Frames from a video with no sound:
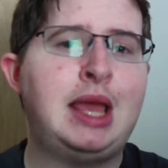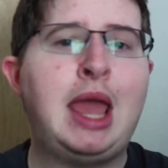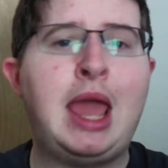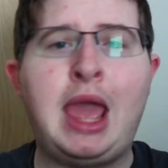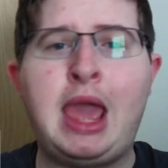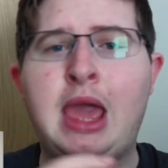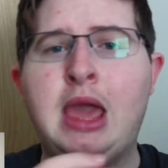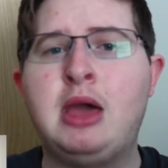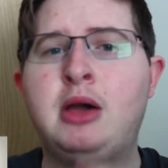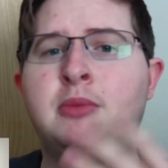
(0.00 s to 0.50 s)

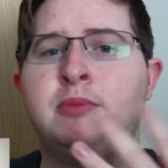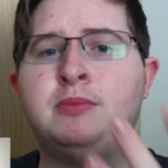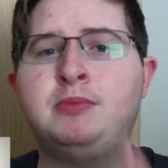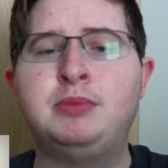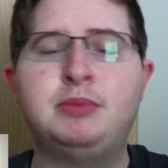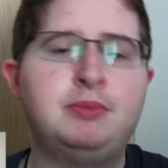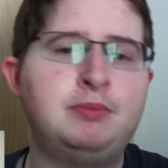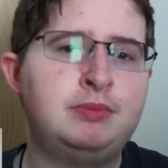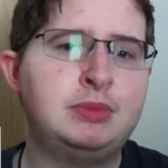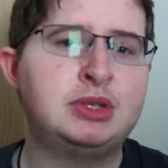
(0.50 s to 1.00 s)
Ham,
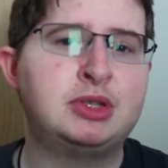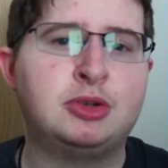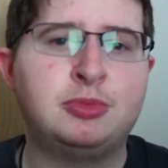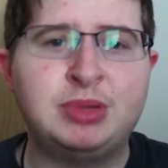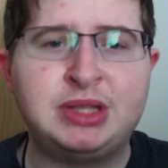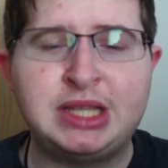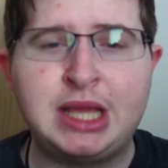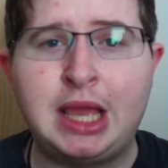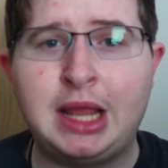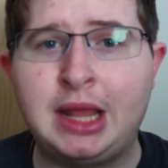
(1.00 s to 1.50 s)
Mr.
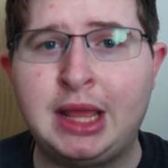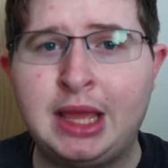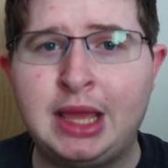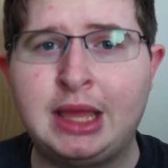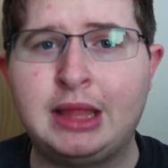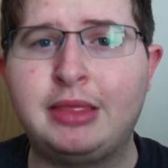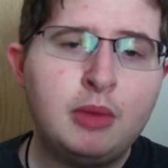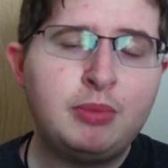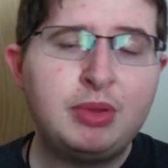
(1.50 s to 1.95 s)
Potato Head.